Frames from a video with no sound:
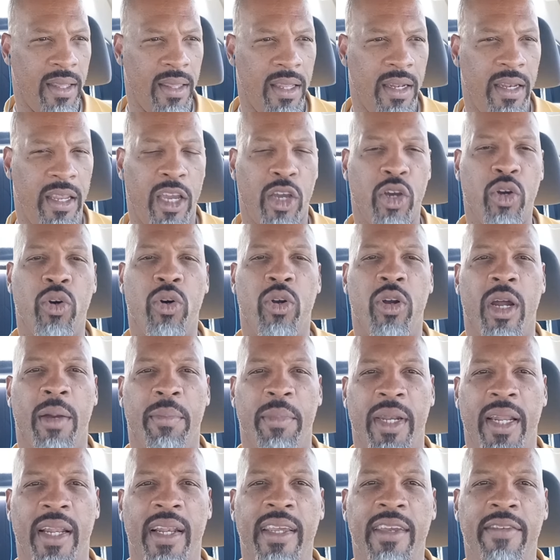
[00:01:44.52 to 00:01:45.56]
decor. I'm
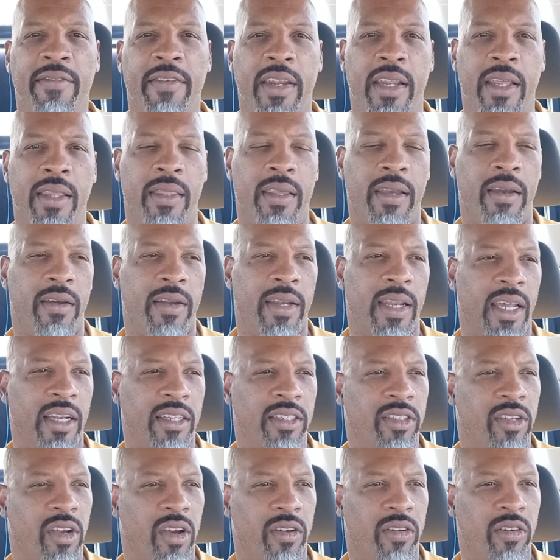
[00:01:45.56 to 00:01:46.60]
going to leave it in there and not
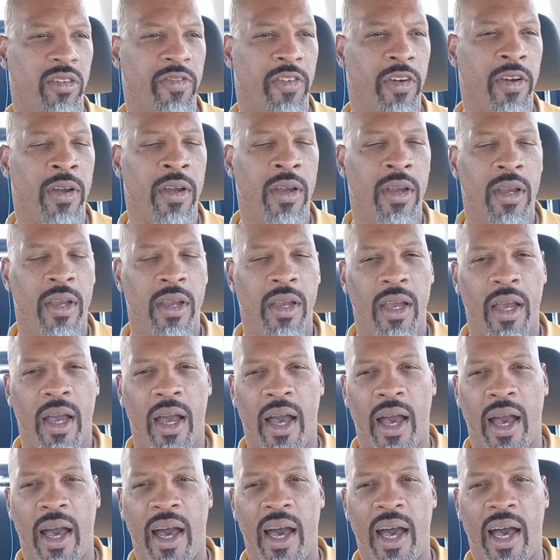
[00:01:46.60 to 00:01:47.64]
start over.
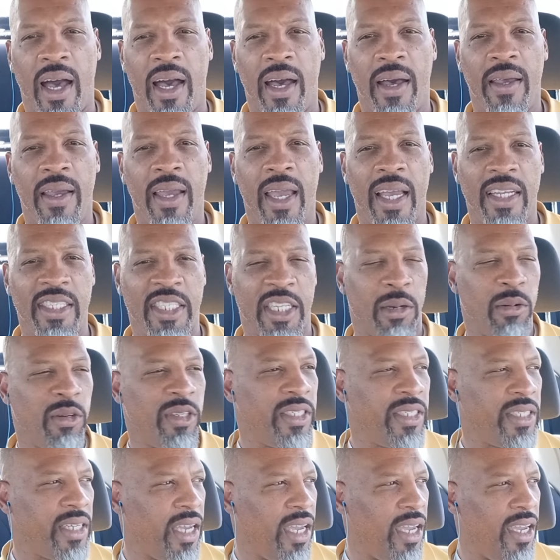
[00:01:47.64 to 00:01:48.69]
As I was
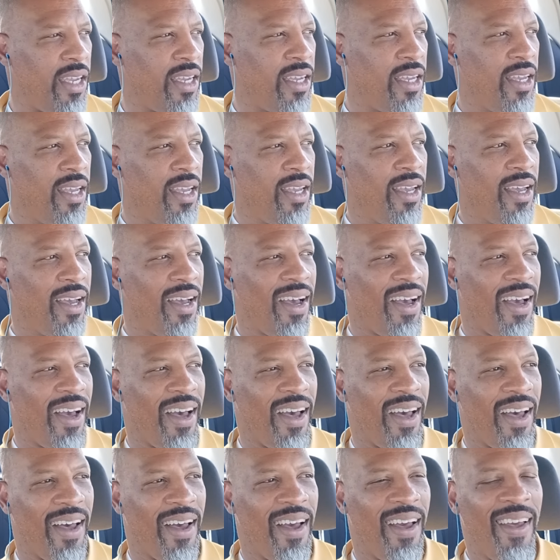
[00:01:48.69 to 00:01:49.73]
saying,
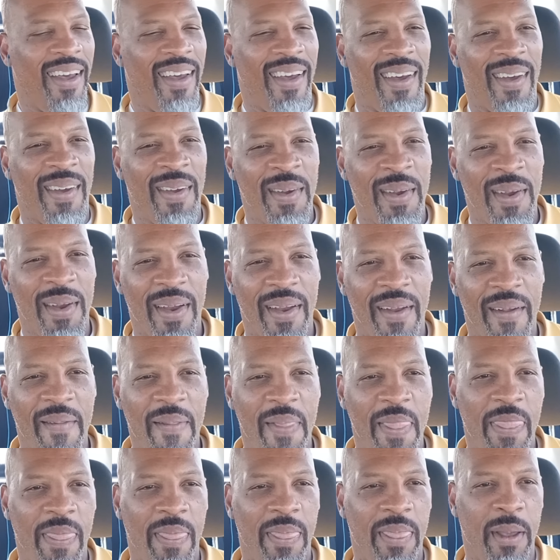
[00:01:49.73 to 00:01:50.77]
the
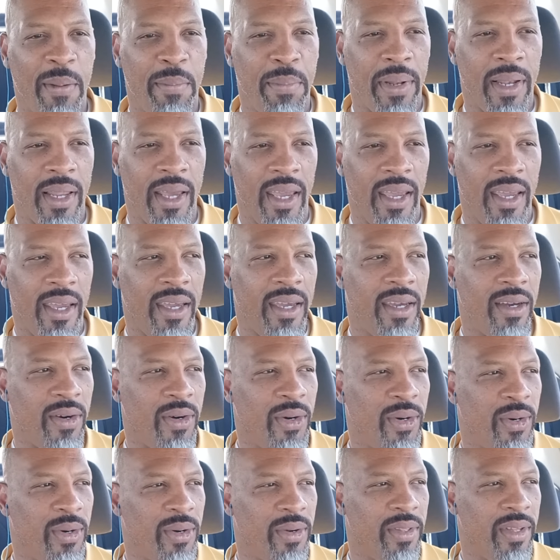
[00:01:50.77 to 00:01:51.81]
plague
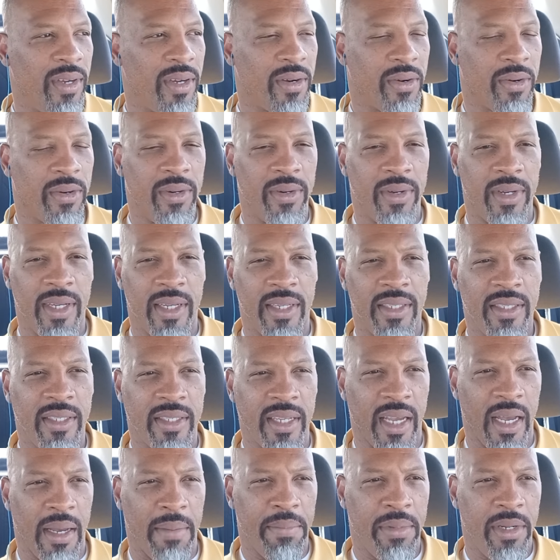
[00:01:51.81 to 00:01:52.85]
or the corona
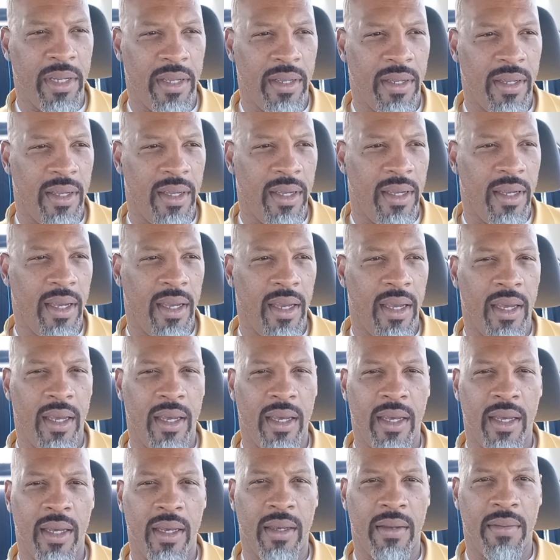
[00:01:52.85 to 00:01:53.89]
stopped
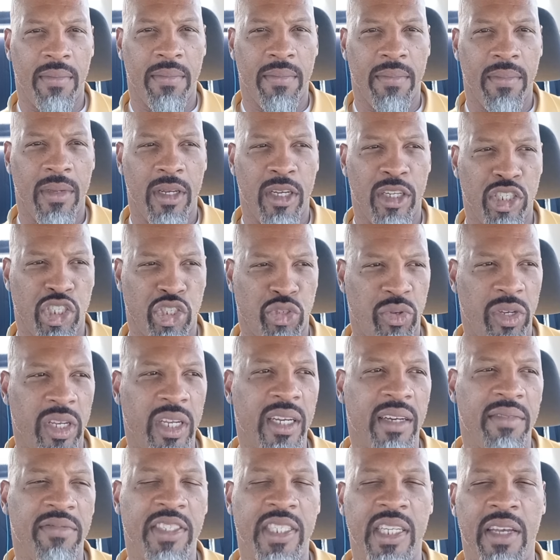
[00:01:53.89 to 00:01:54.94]
a streak
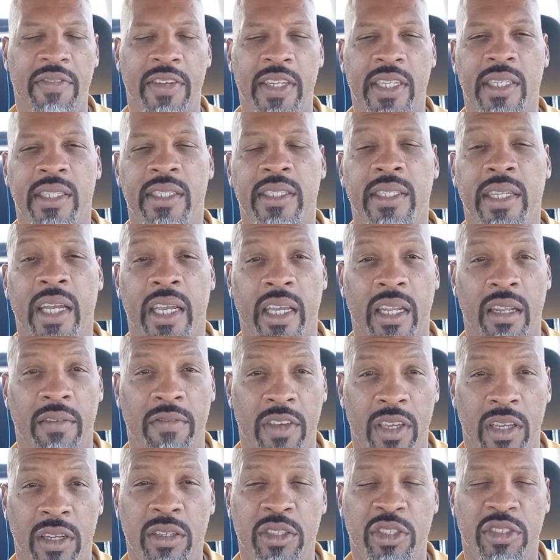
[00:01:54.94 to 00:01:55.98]
of 7 consecutive
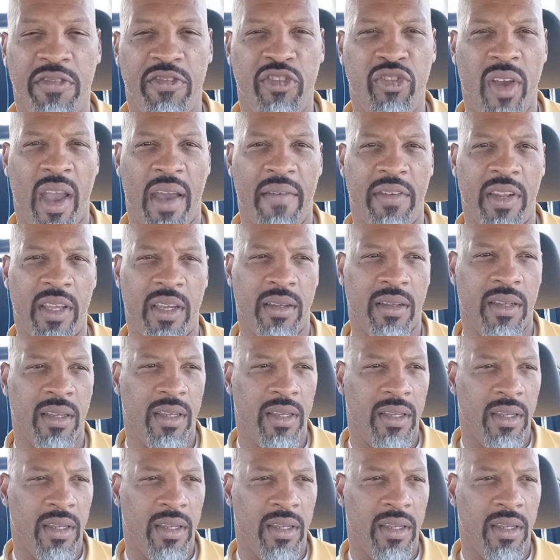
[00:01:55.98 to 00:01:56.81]
years of traveling